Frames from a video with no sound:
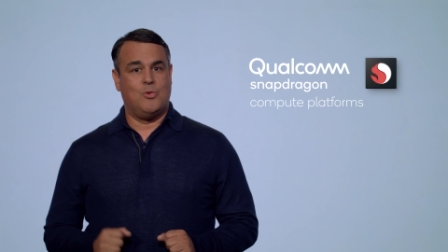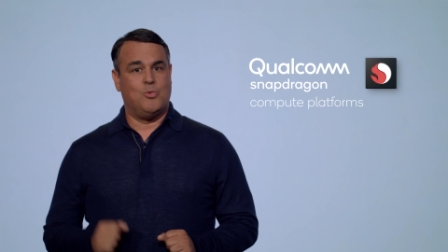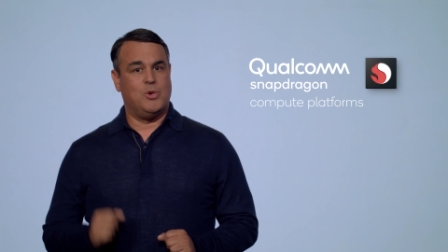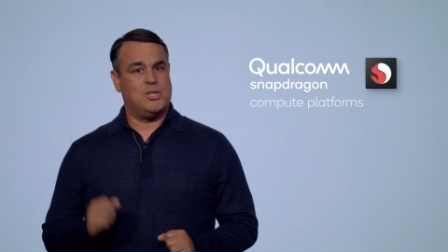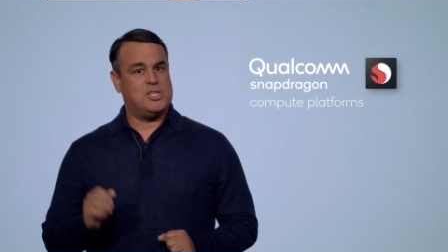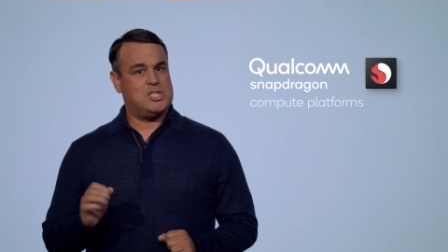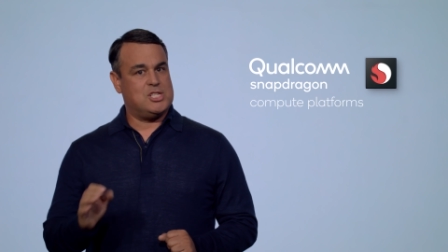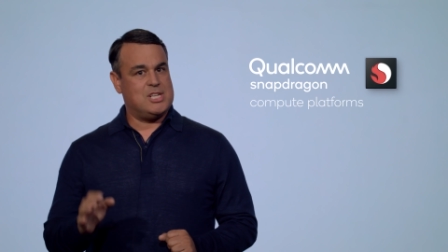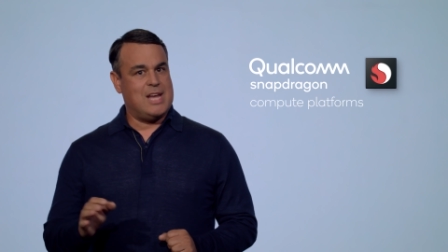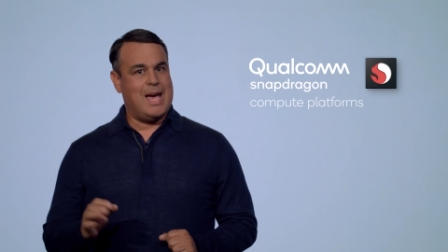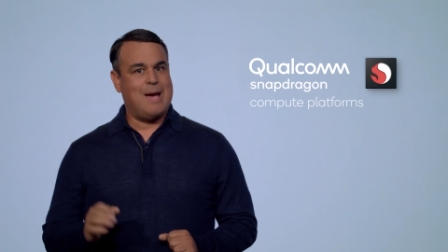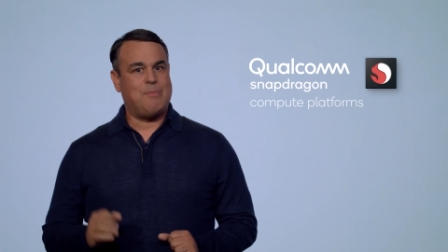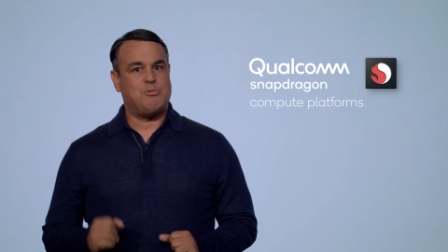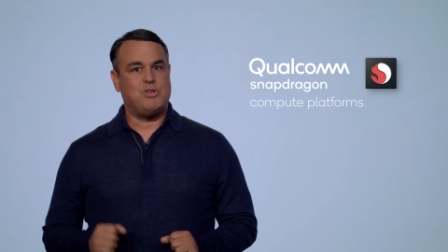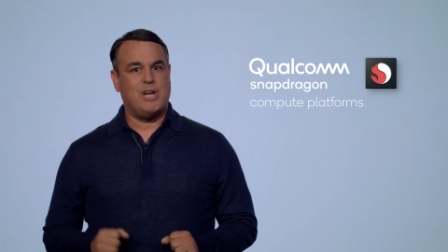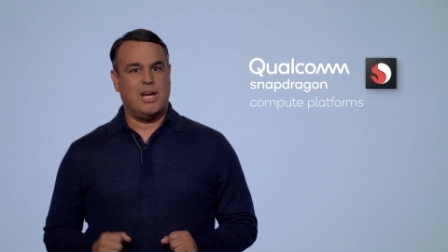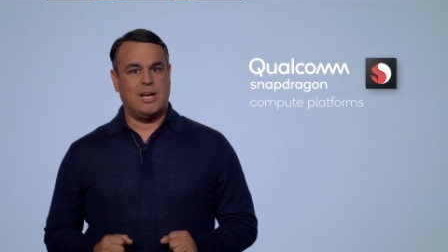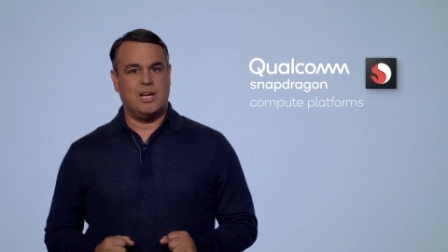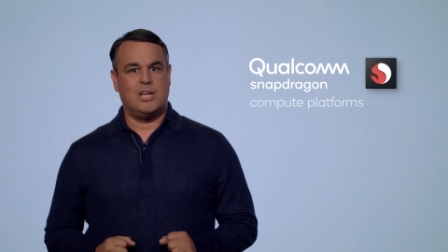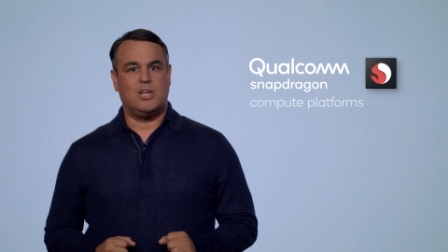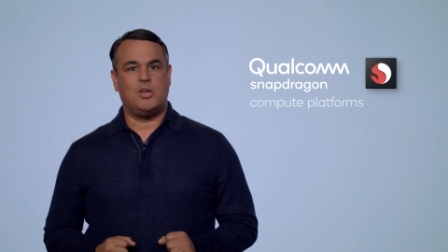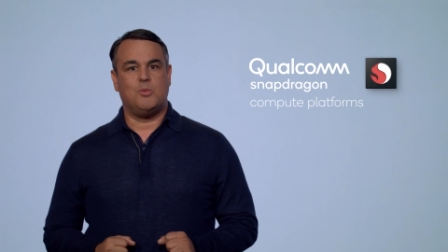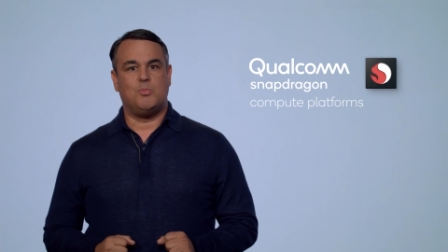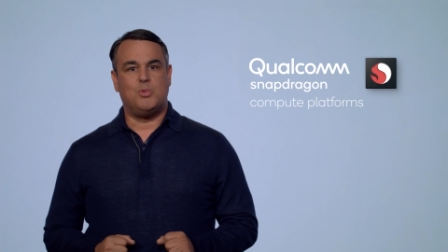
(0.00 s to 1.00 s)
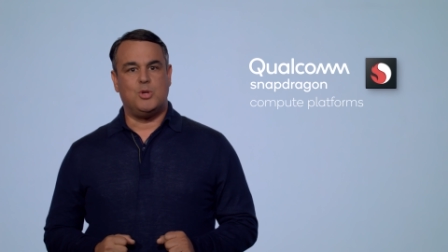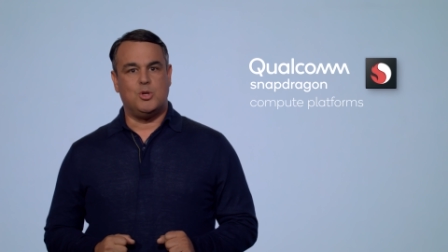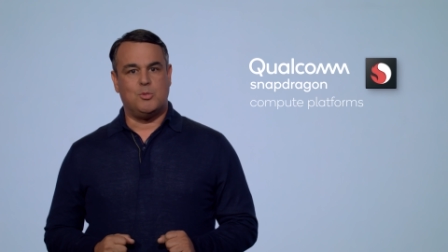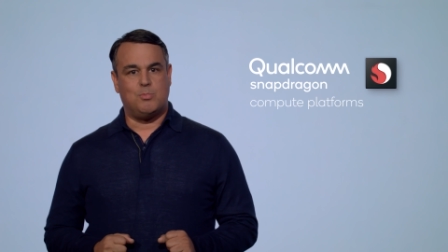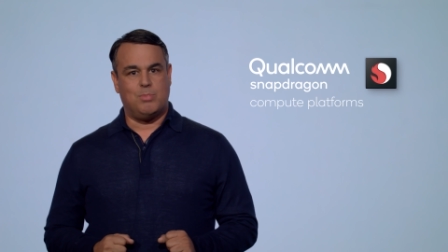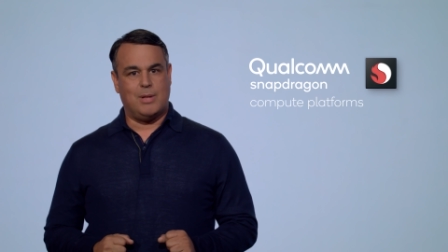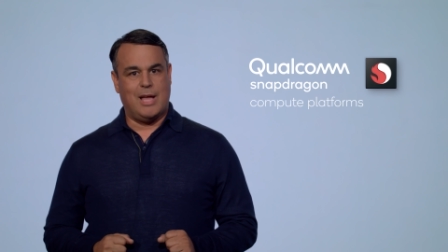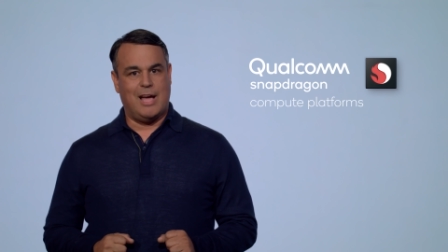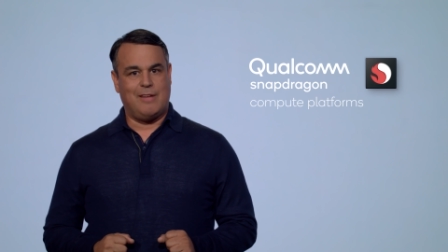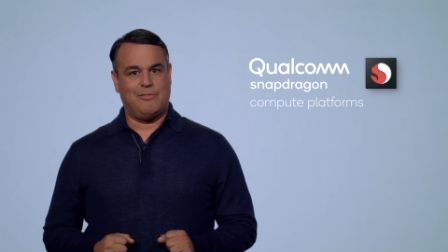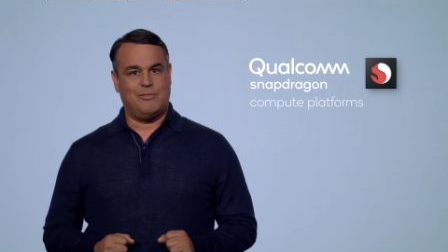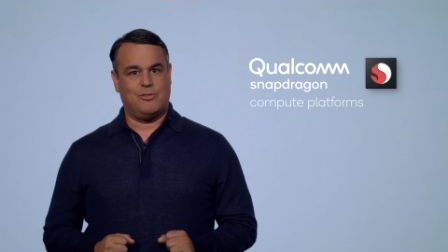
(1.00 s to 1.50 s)
with Snapdragon
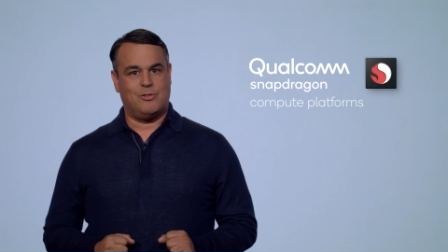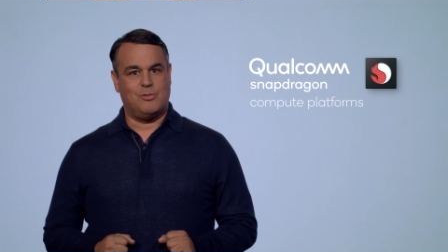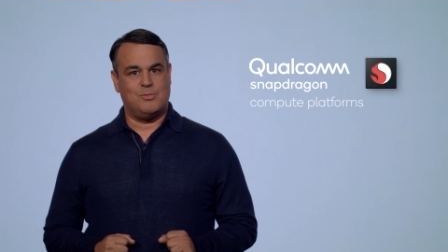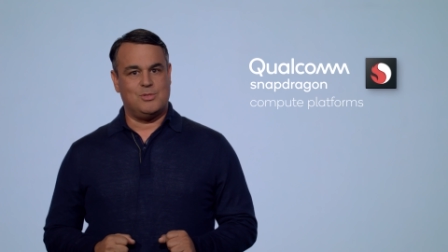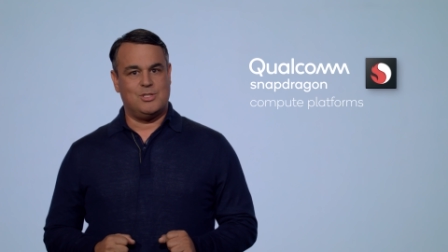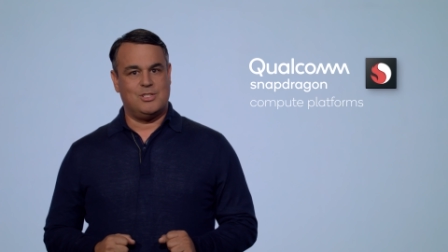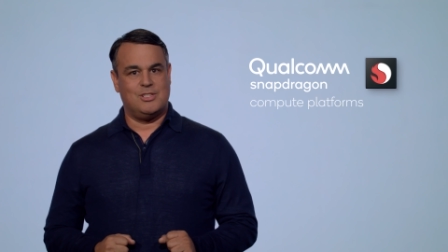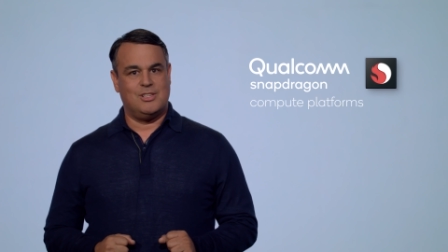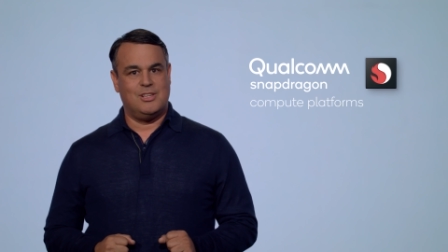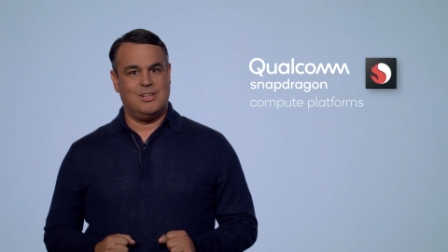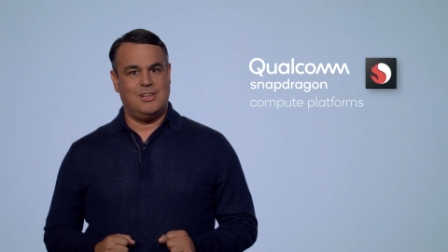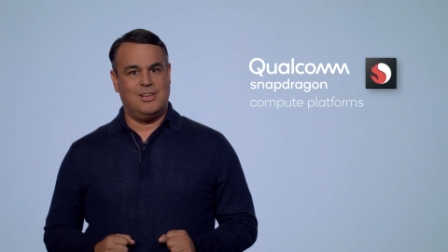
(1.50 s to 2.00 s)
Compute Platforms.